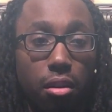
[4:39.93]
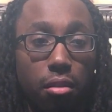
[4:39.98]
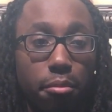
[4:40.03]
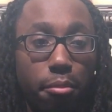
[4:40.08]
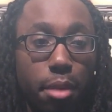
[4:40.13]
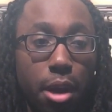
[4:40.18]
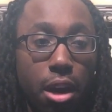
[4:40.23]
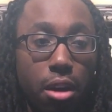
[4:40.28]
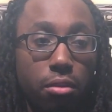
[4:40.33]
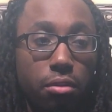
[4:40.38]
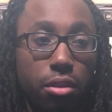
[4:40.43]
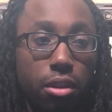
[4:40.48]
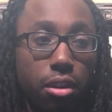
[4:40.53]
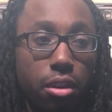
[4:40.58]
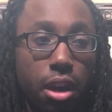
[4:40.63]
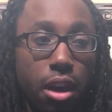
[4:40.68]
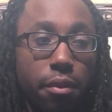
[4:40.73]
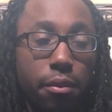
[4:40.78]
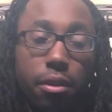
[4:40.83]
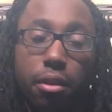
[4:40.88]
bounce
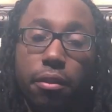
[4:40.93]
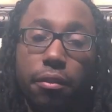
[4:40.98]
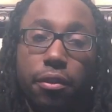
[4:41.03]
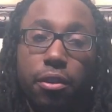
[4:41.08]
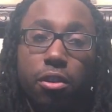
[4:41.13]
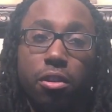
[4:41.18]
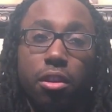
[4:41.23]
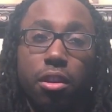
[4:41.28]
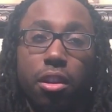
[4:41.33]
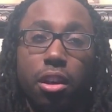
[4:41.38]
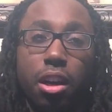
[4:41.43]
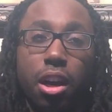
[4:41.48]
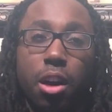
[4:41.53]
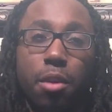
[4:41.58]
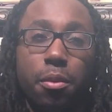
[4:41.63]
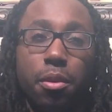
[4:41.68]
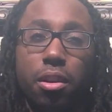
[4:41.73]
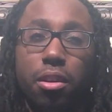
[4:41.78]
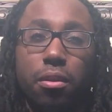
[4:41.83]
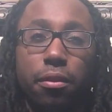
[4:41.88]
and not really feel anything,
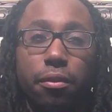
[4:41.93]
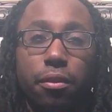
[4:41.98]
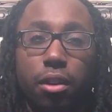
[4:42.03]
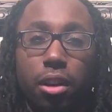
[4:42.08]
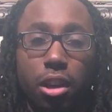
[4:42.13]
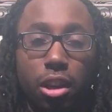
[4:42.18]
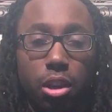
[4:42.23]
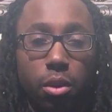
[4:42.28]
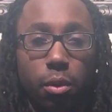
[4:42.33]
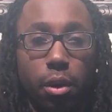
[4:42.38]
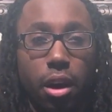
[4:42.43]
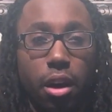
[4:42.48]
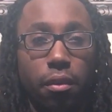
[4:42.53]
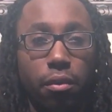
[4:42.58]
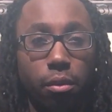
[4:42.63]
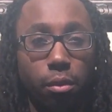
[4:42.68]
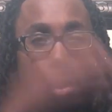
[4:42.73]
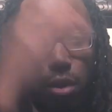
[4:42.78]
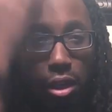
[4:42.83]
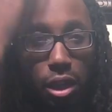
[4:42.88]
I really don't feel like you were
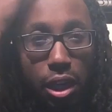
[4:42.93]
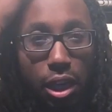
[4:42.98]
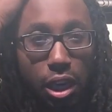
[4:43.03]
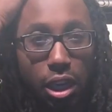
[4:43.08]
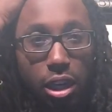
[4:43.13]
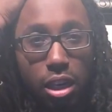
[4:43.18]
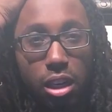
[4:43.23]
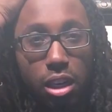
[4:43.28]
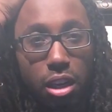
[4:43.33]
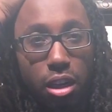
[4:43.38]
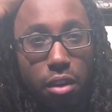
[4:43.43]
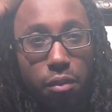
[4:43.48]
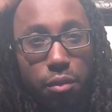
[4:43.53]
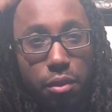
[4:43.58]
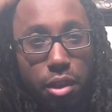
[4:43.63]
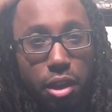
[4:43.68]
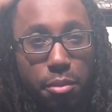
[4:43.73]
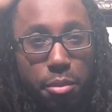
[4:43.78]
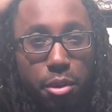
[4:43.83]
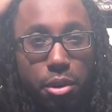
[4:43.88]
ever really in love
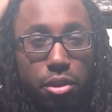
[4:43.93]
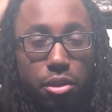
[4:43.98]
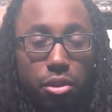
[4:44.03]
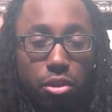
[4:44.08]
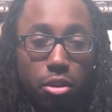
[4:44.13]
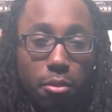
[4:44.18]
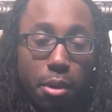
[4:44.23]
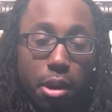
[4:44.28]
with that person.